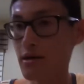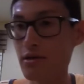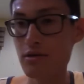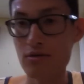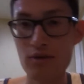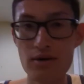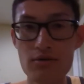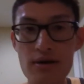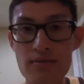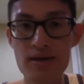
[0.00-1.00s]
So I do
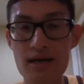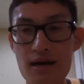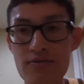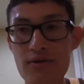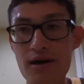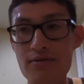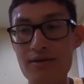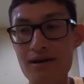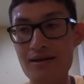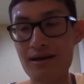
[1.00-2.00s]
have to be careful
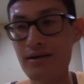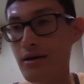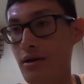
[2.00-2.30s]
outside. Like